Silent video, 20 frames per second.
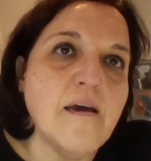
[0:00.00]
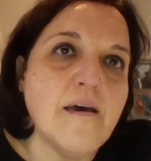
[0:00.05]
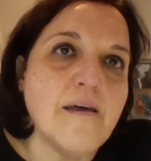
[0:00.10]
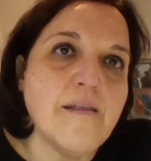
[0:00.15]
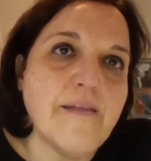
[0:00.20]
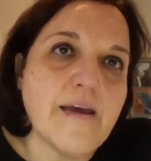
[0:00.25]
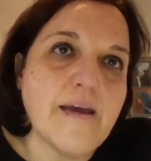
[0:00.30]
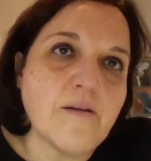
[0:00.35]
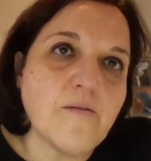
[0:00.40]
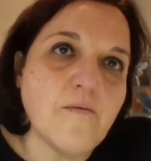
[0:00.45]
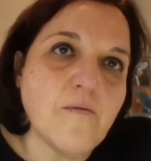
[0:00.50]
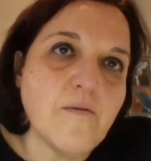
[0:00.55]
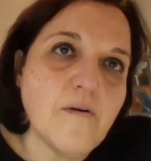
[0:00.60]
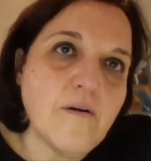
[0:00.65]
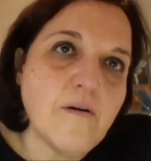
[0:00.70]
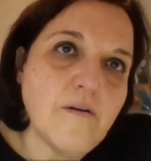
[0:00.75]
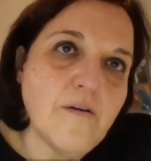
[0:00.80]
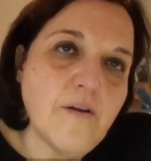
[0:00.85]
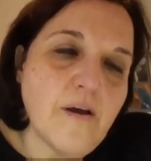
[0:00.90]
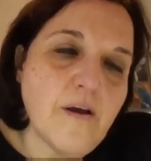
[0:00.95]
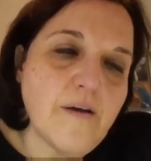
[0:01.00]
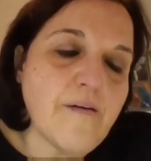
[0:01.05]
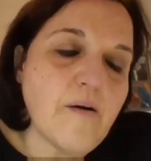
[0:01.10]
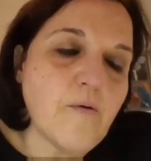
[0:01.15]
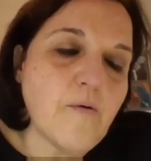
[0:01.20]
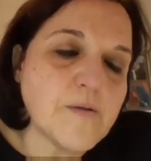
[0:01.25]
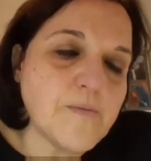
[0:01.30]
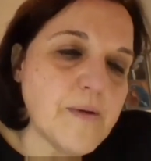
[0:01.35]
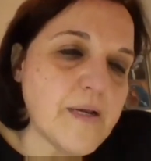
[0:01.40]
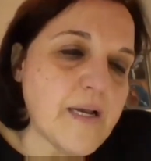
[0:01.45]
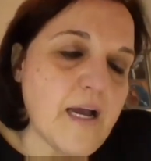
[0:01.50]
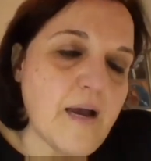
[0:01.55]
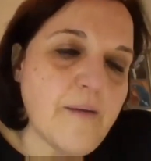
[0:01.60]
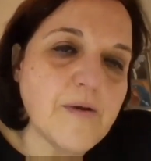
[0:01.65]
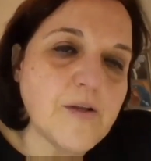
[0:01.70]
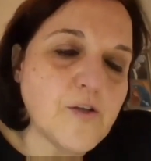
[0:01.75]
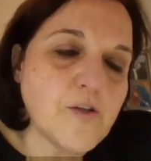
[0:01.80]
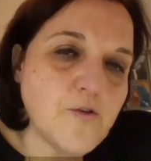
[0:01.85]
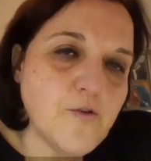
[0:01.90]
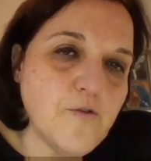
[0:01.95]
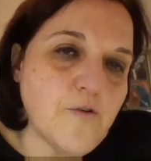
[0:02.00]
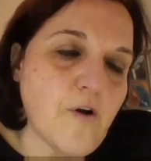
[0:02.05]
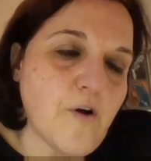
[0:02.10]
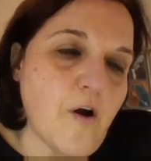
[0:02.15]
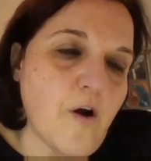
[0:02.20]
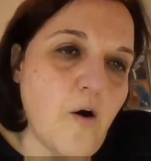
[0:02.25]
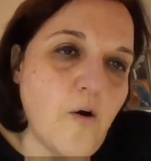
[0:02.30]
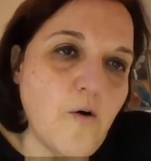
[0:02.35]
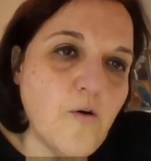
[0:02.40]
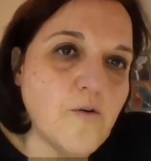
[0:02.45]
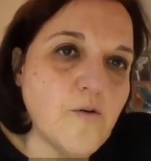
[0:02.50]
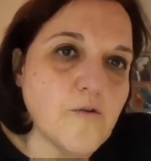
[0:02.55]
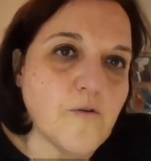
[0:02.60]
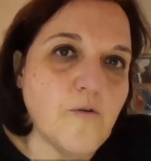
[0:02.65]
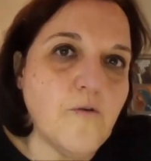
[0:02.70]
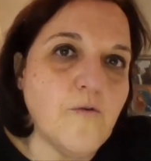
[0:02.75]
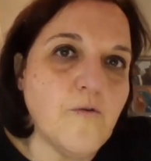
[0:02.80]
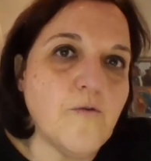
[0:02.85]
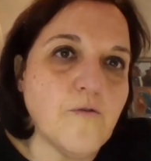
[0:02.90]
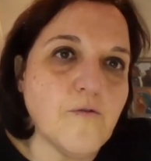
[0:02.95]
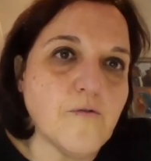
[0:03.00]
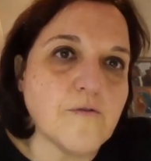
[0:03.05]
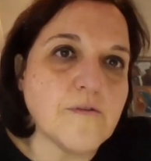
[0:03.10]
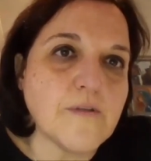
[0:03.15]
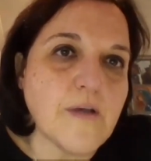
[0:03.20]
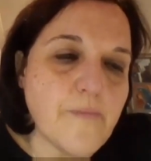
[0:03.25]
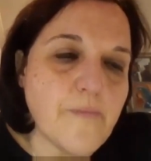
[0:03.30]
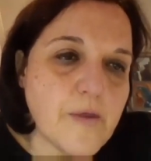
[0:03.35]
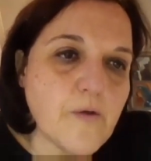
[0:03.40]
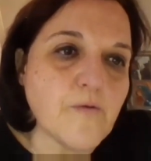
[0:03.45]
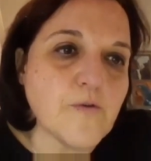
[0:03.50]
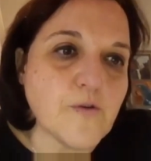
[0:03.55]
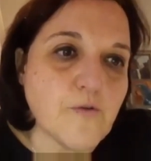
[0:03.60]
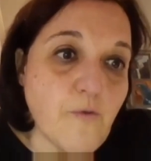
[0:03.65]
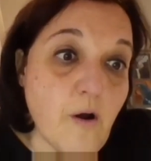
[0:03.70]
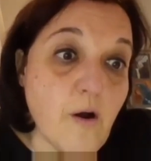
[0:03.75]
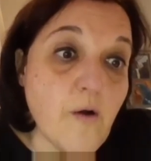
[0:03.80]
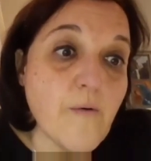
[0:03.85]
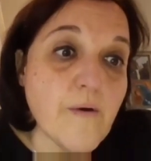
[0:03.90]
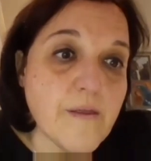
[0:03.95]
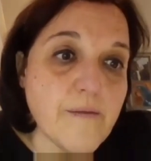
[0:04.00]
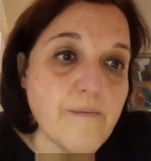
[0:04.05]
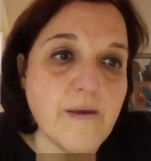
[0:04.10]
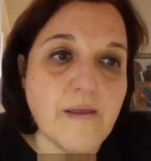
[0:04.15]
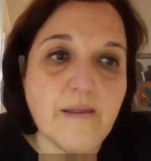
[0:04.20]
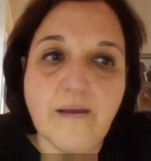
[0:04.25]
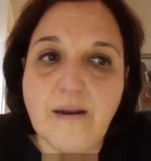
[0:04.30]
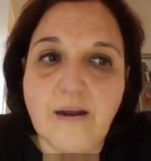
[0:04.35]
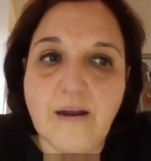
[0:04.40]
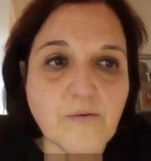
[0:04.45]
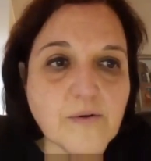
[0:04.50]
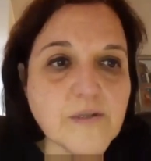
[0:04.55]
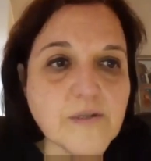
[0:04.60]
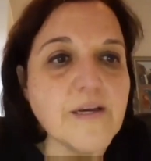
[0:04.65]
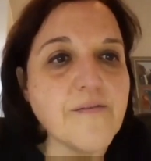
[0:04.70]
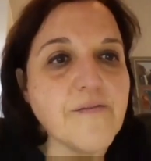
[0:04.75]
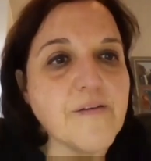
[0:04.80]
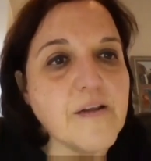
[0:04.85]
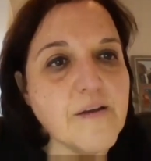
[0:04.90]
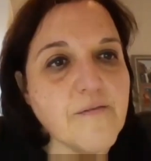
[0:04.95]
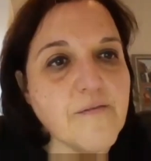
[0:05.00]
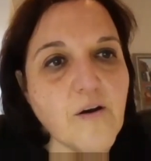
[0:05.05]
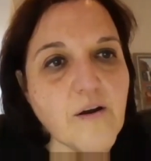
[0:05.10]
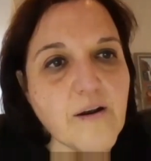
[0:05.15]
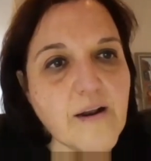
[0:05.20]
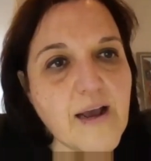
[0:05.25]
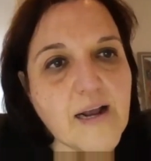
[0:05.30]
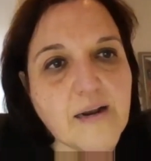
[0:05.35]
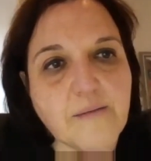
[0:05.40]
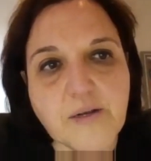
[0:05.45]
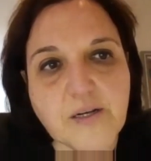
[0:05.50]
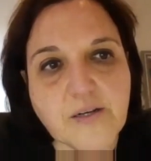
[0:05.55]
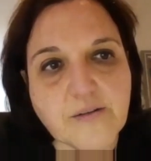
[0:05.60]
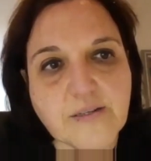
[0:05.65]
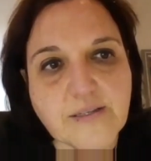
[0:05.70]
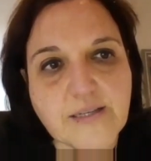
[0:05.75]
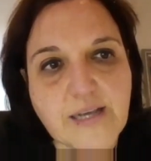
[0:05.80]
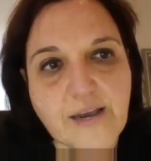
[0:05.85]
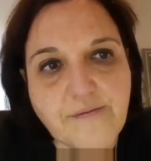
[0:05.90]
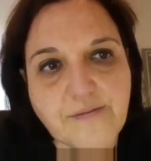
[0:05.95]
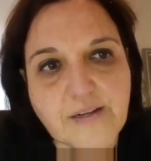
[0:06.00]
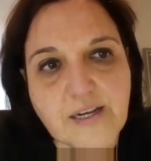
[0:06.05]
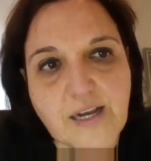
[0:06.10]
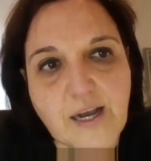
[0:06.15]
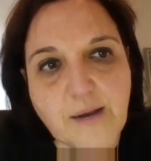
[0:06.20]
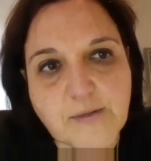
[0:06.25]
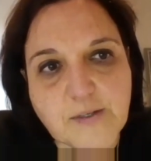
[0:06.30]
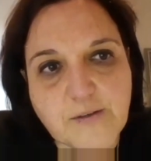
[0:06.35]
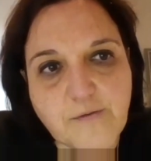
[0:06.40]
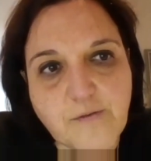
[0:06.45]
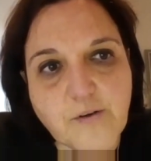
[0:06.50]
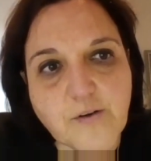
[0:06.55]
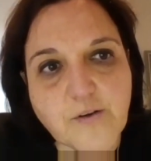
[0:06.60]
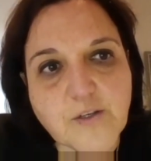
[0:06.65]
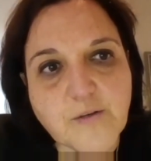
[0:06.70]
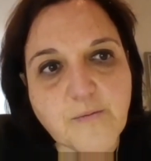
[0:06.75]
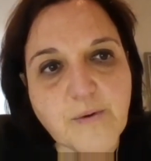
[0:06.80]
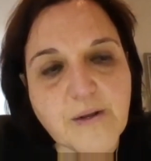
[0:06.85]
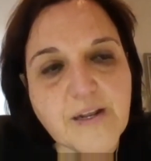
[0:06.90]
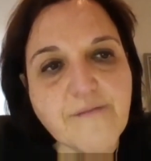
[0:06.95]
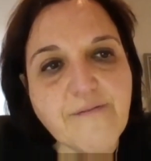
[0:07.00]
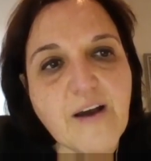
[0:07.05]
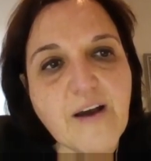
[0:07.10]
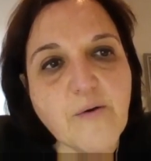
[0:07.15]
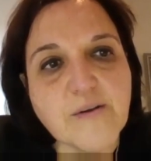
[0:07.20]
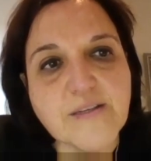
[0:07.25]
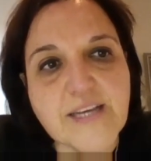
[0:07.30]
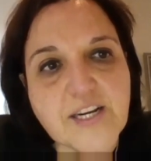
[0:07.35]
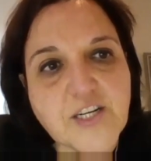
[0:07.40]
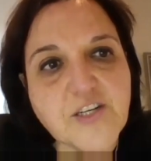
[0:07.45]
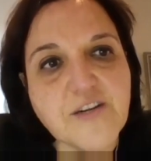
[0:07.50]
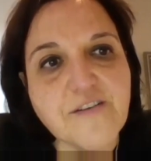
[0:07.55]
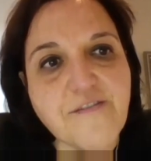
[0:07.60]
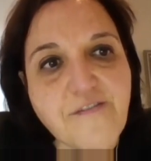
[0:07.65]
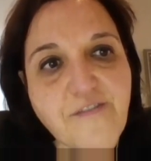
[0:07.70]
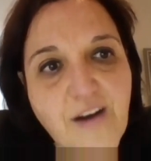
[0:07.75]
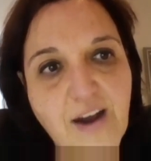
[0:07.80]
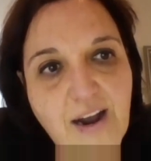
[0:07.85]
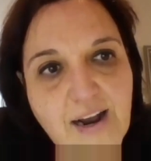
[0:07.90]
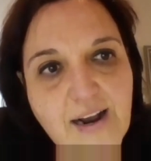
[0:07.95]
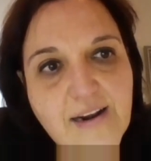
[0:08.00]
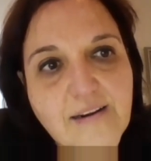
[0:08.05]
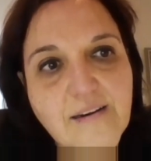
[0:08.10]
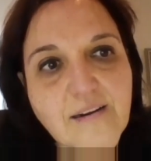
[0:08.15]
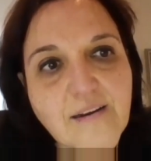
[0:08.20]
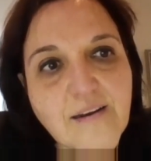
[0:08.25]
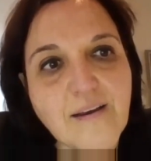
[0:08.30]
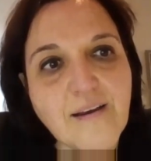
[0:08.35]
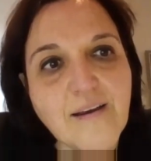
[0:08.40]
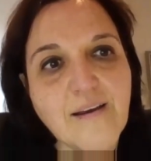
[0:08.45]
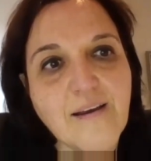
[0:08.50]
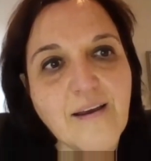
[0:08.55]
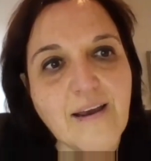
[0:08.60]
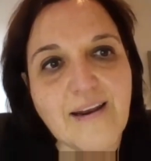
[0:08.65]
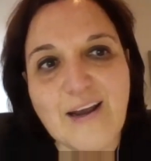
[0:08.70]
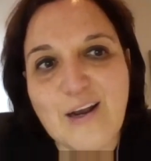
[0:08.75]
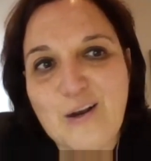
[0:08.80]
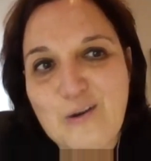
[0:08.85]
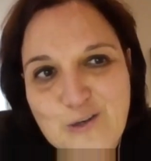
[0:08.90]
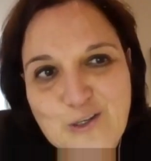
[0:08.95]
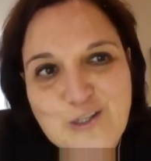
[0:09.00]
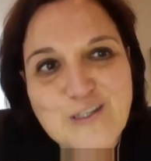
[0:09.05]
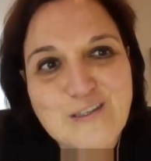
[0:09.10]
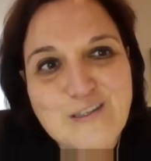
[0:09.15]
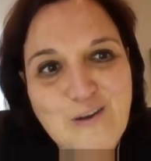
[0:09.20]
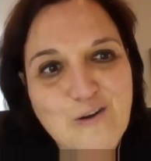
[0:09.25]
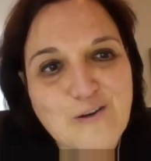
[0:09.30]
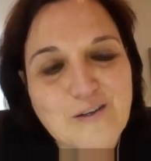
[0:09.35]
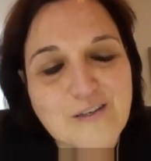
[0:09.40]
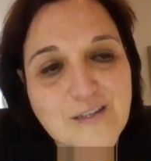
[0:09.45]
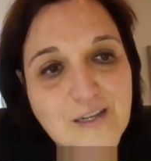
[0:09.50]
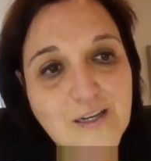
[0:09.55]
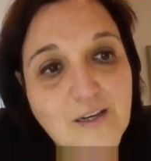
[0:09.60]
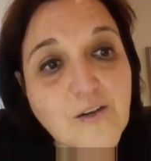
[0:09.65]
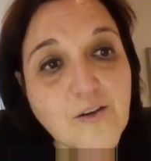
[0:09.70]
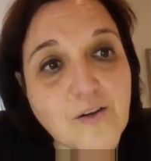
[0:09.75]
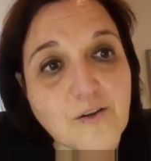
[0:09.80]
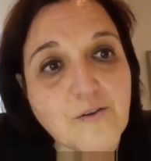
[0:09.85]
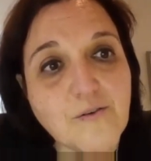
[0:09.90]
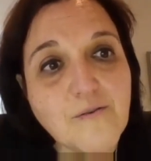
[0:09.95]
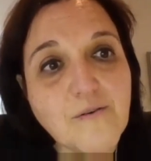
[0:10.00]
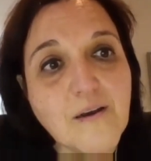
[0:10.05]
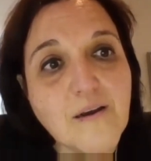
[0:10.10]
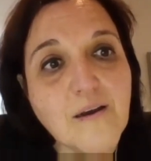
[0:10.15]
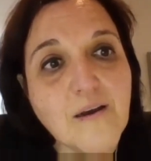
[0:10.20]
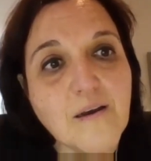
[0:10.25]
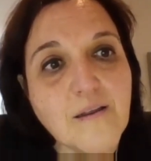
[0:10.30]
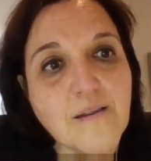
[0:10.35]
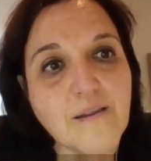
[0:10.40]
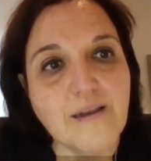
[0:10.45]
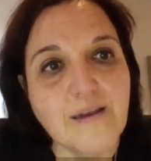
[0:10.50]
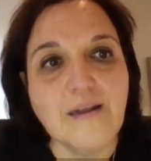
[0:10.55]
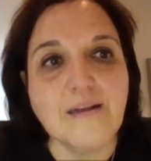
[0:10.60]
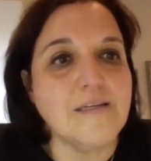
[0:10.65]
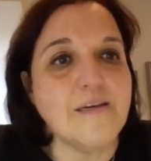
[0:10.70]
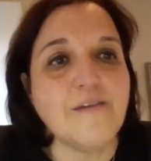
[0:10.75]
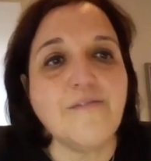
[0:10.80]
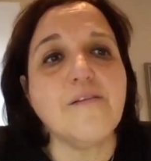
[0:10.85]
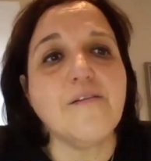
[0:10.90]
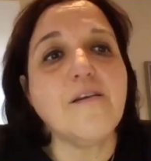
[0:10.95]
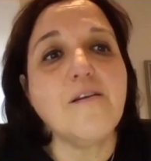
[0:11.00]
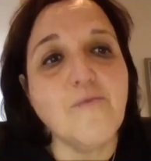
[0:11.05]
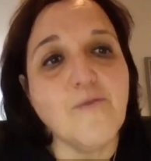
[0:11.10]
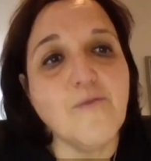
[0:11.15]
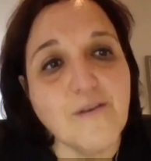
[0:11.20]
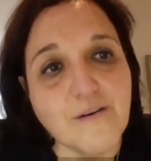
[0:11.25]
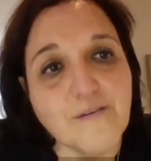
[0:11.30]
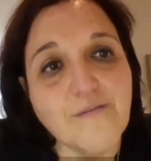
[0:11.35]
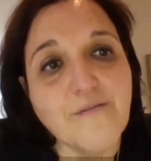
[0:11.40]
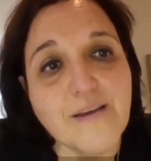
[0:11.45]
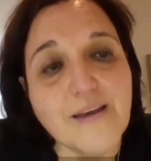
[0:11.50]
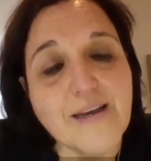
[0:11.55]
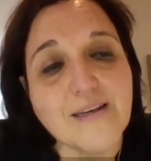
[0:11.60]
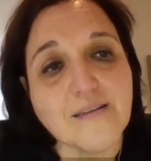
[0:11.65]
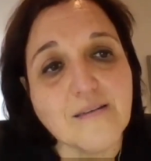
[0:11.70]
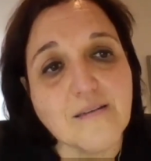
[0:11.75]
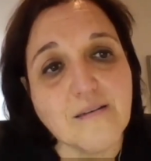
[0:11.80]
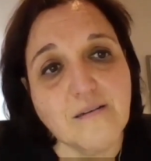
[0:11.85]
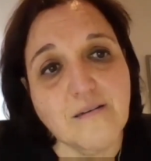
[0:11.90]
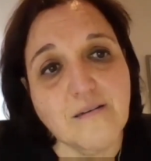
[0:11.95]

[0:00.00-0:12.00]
that, you know, if I was becoming too cold or something was wrong with me, then I would definitely have got out because safety comes first. But if I was actually fine and I could just continue, then I definitely would have, yes.